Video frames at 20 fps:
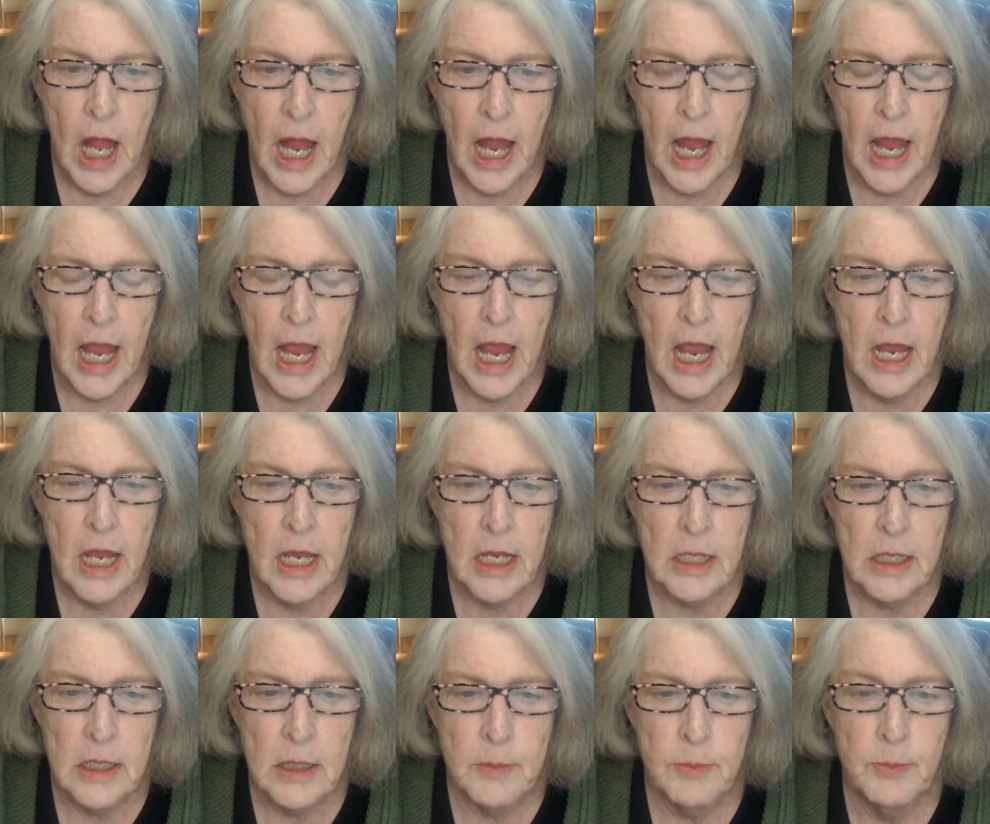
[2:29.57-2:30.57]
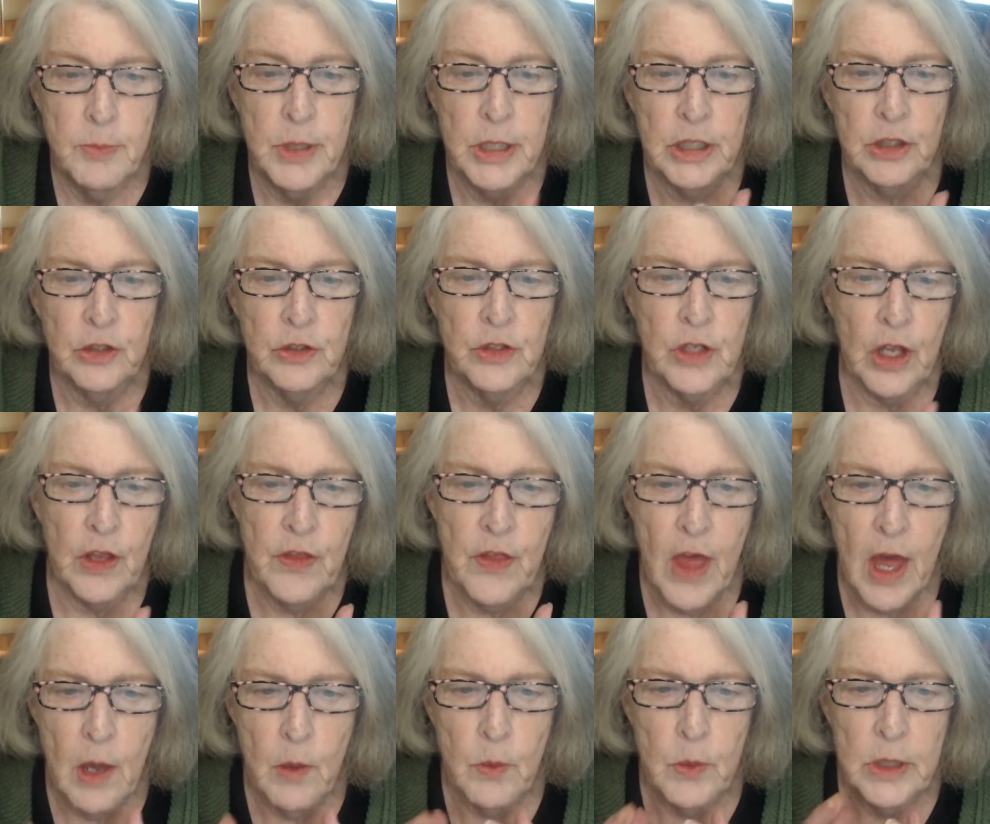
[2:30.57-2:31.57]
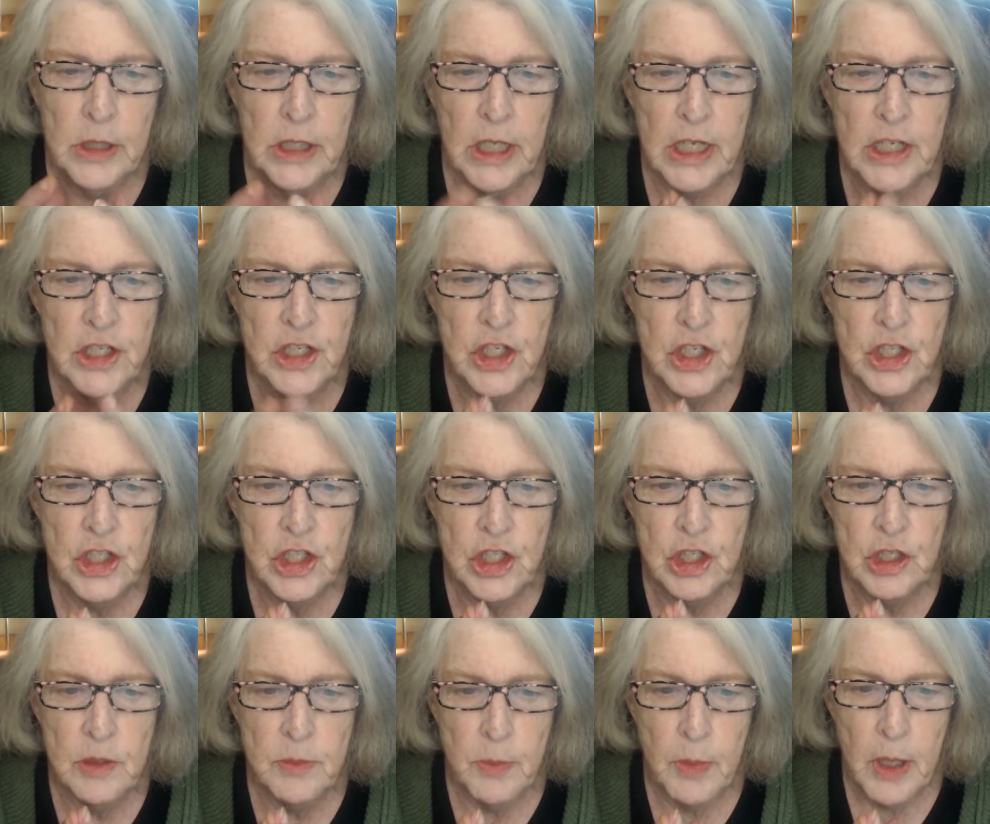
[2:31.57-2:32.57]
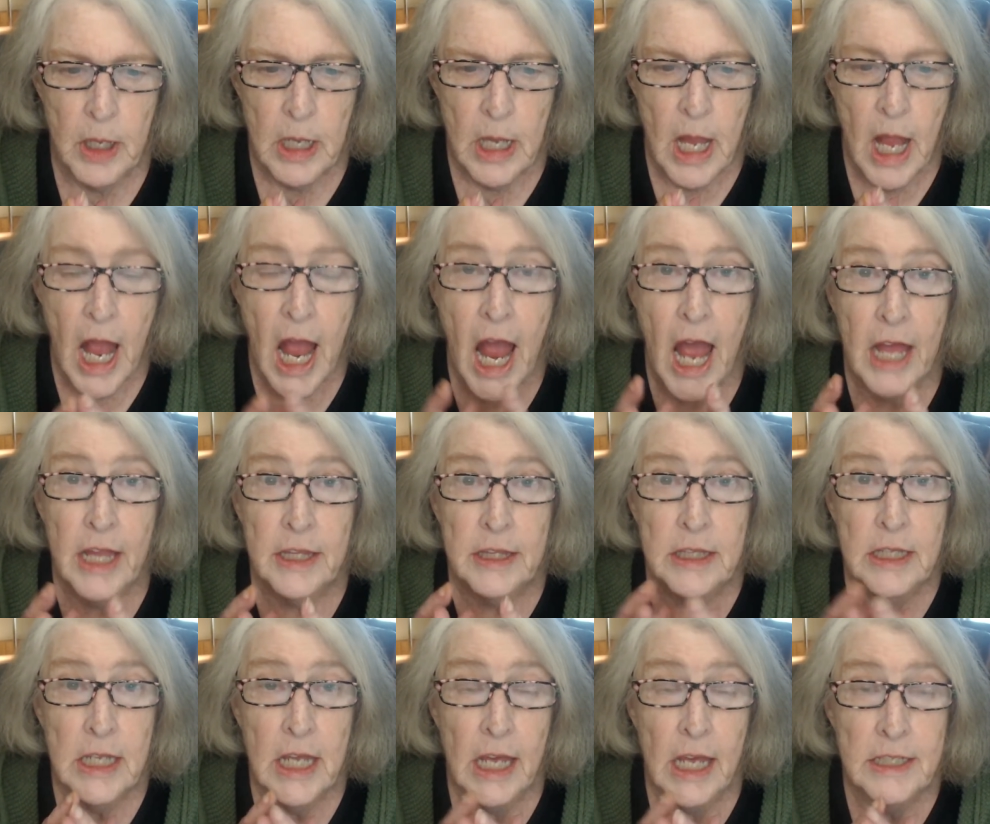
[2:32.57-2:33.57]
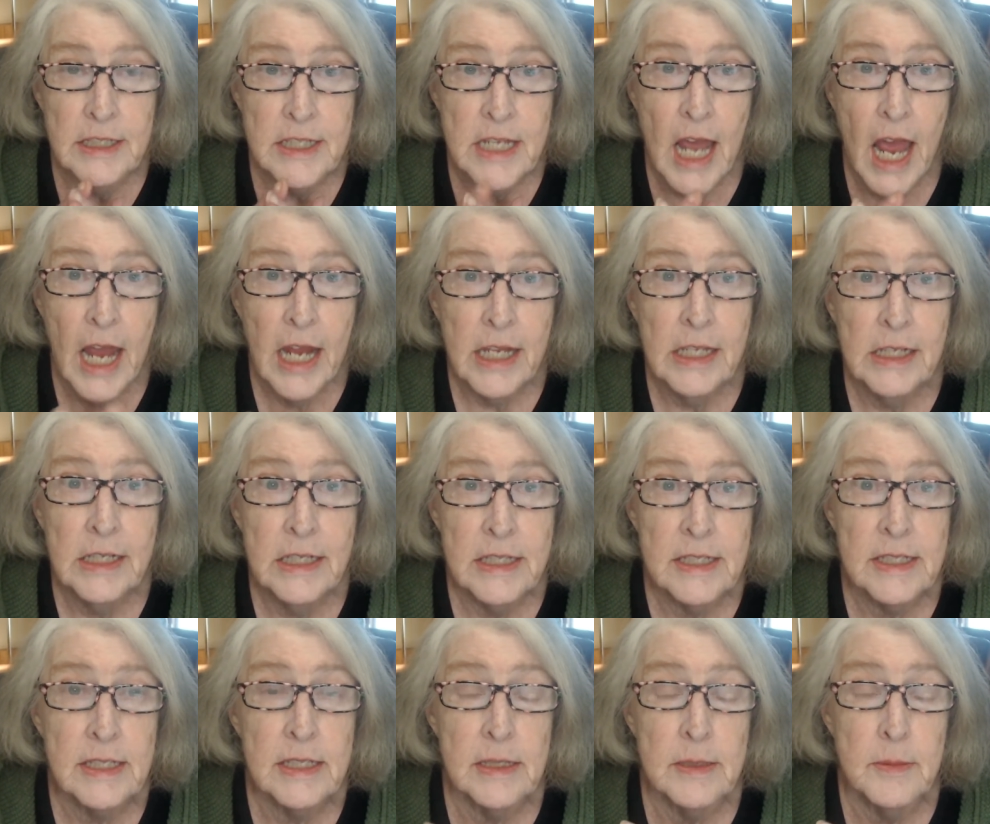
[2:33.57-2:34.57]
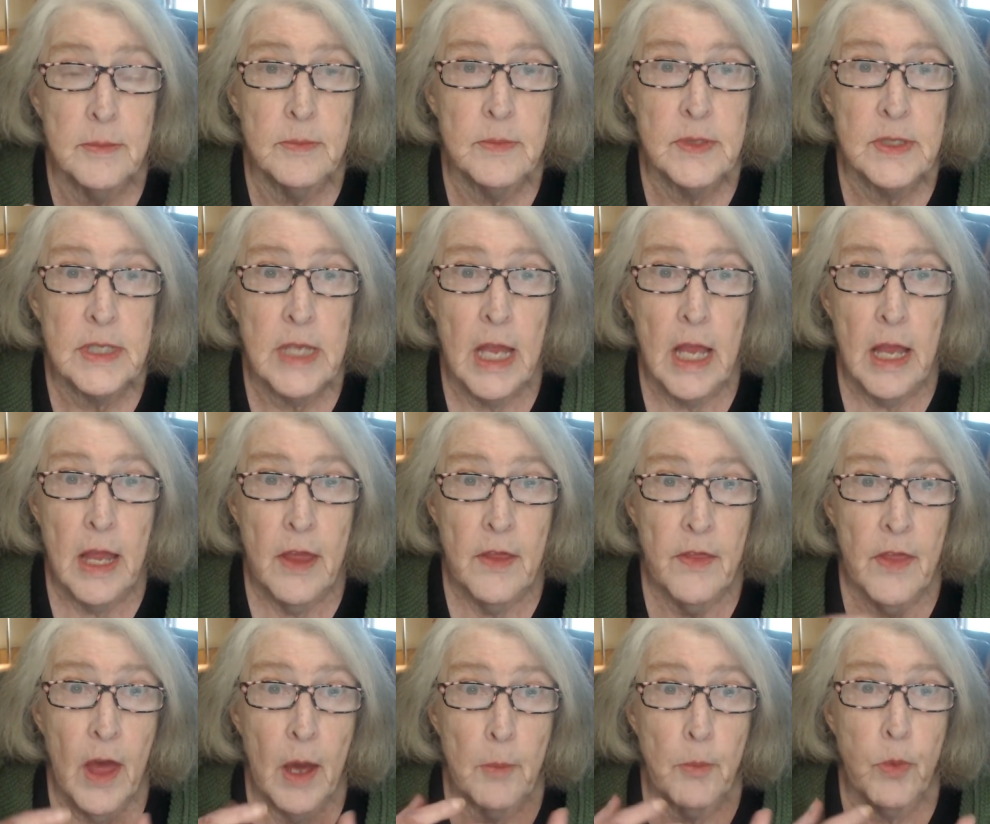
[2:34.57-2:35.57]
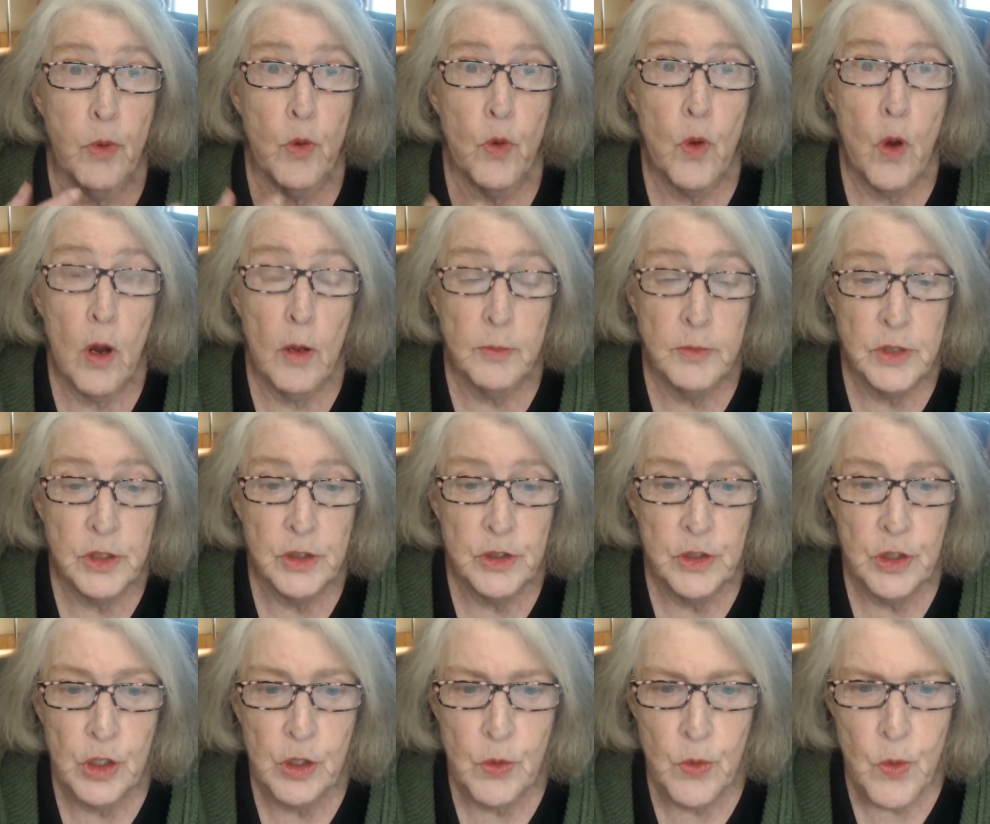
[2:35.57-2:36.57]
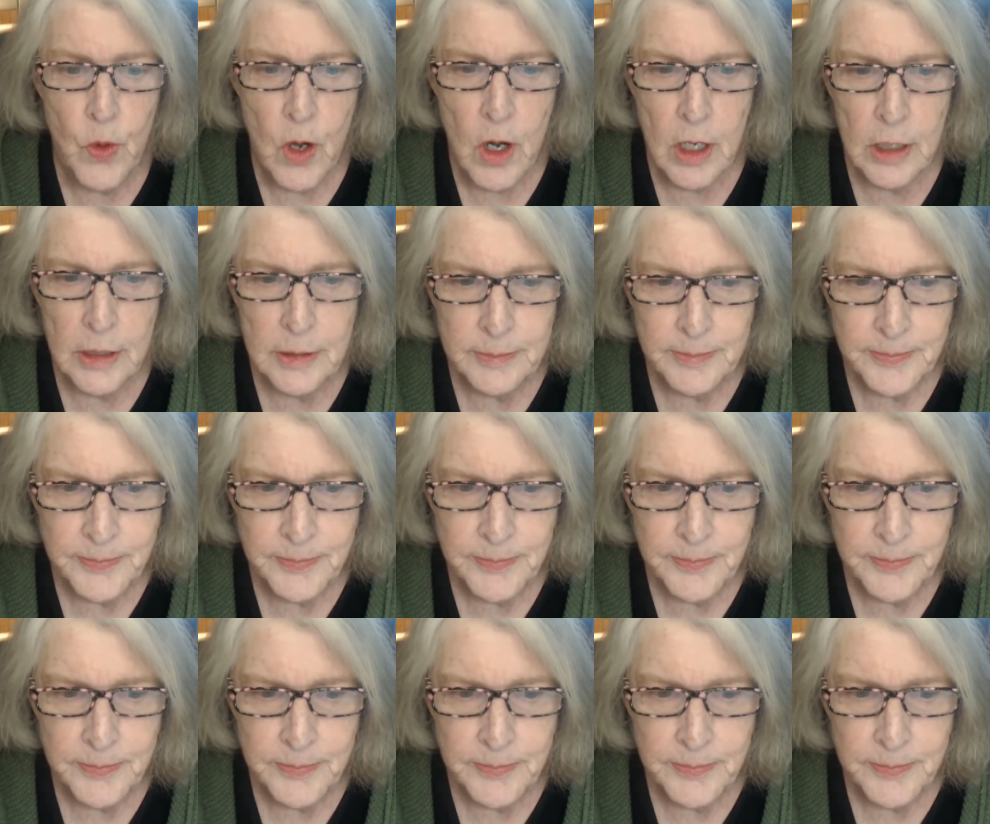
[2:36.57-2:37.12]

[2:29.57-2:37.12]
and build that relationship and the antagonisms that prompted the crime,